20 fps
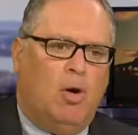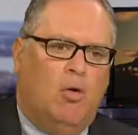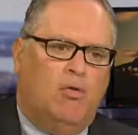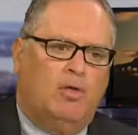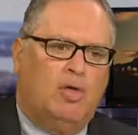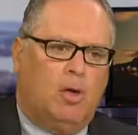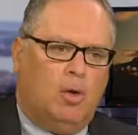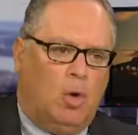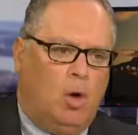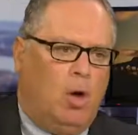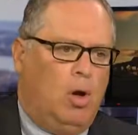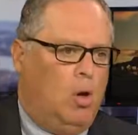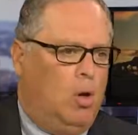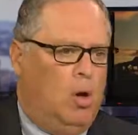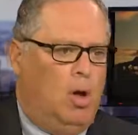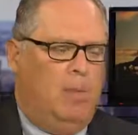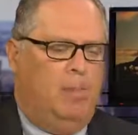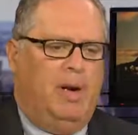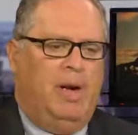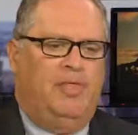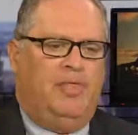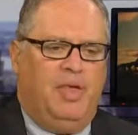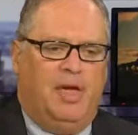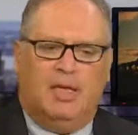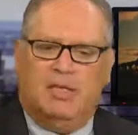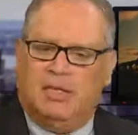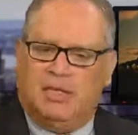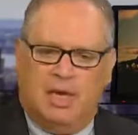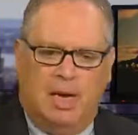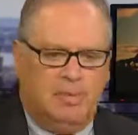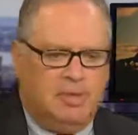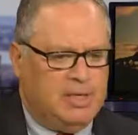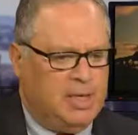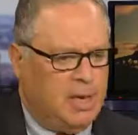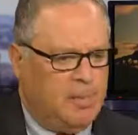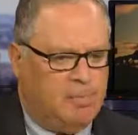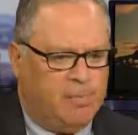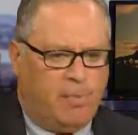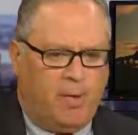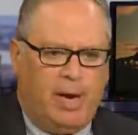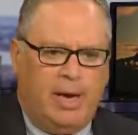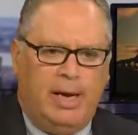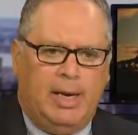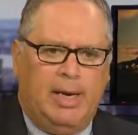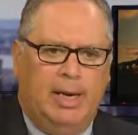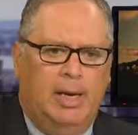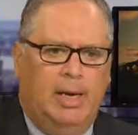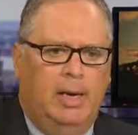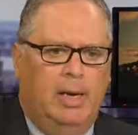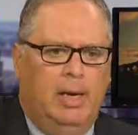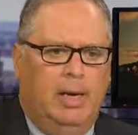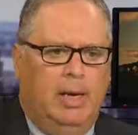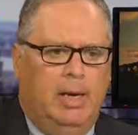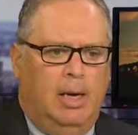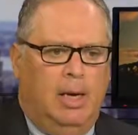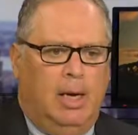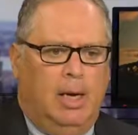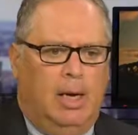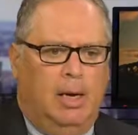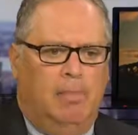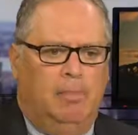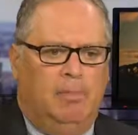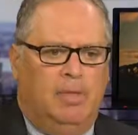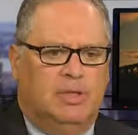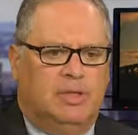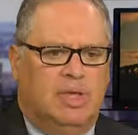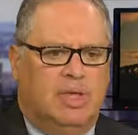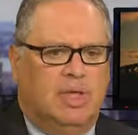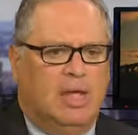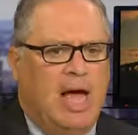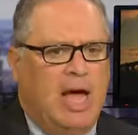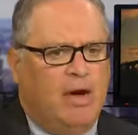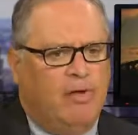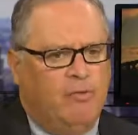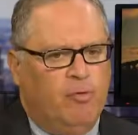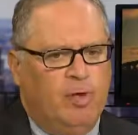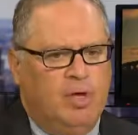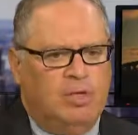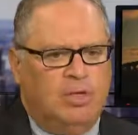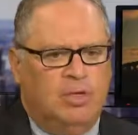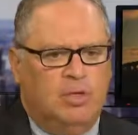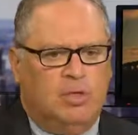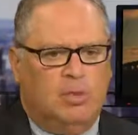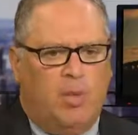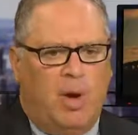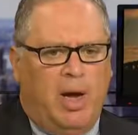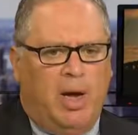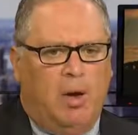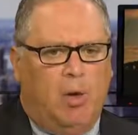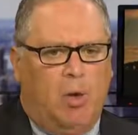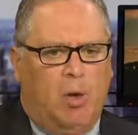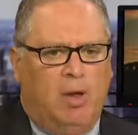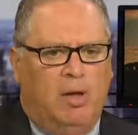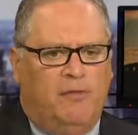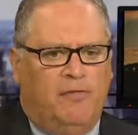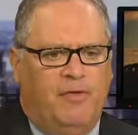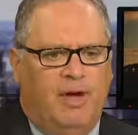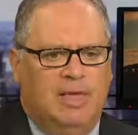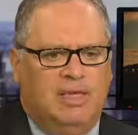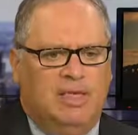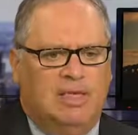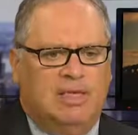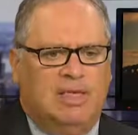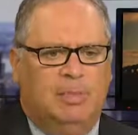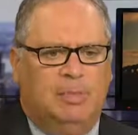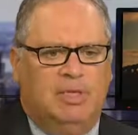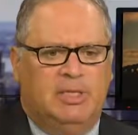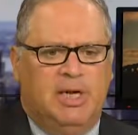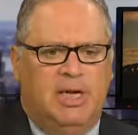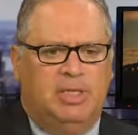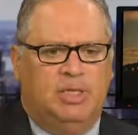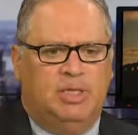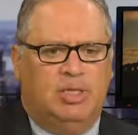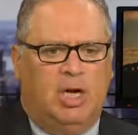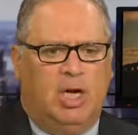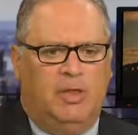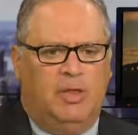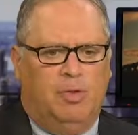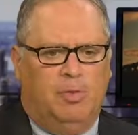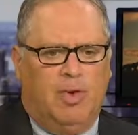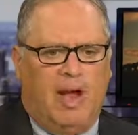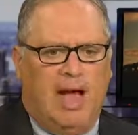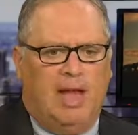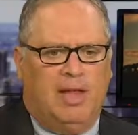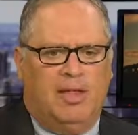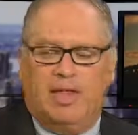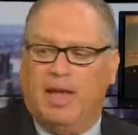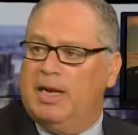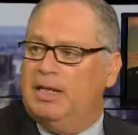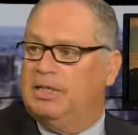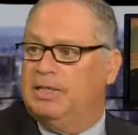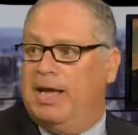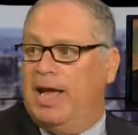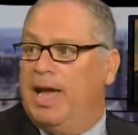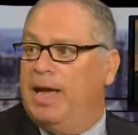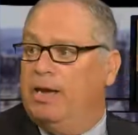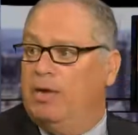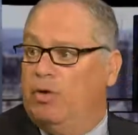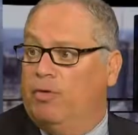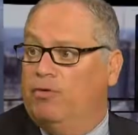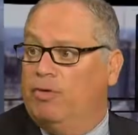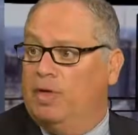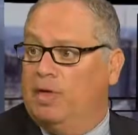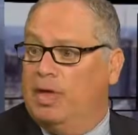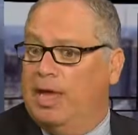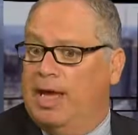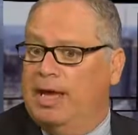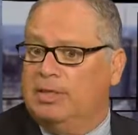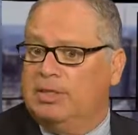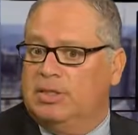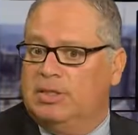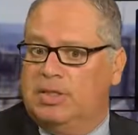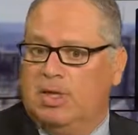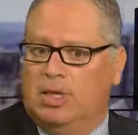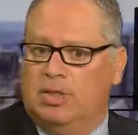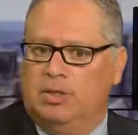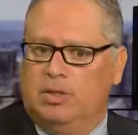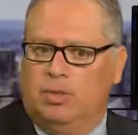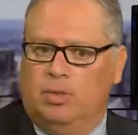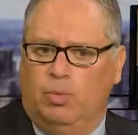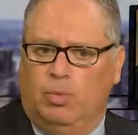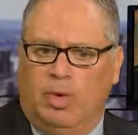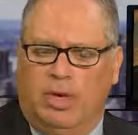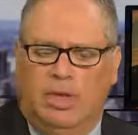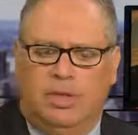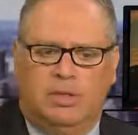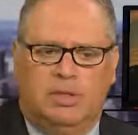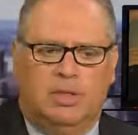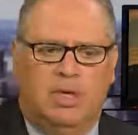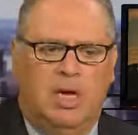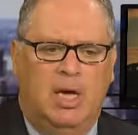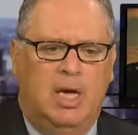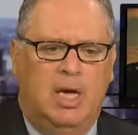over the long haul. But I think it's time to take a break. Um, there's a lot of reasons why oil finds its limitation on the rally that it's had over the last uh, two weeks.